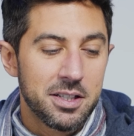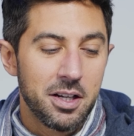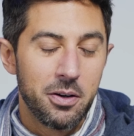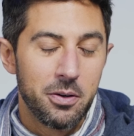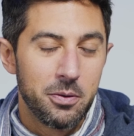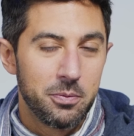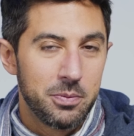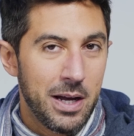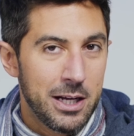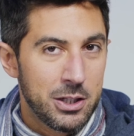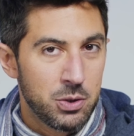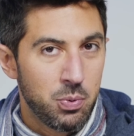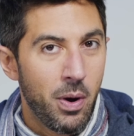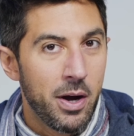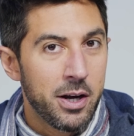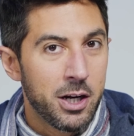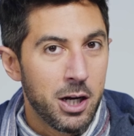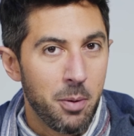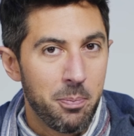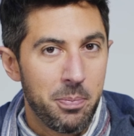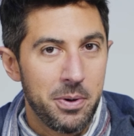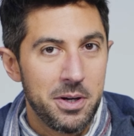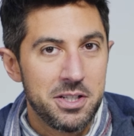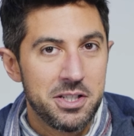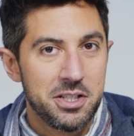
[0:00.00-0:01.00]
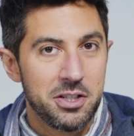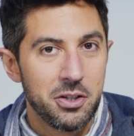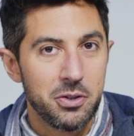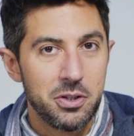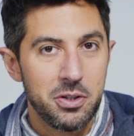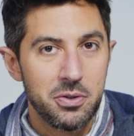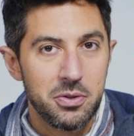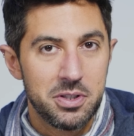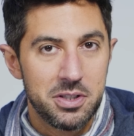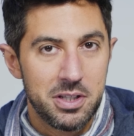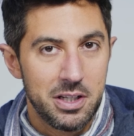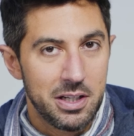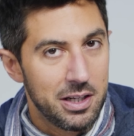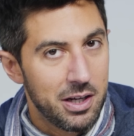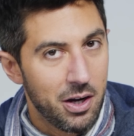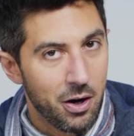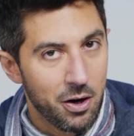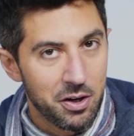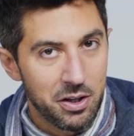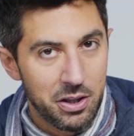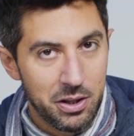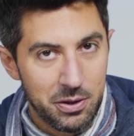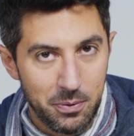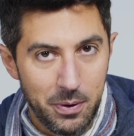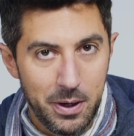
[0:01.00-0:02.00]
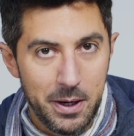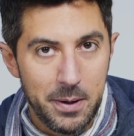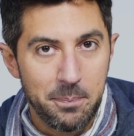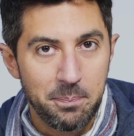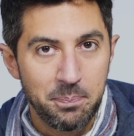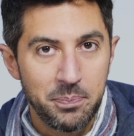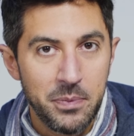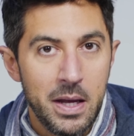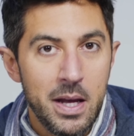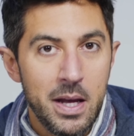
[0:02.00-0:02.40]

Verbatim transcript: So that's why companies still use DDR3.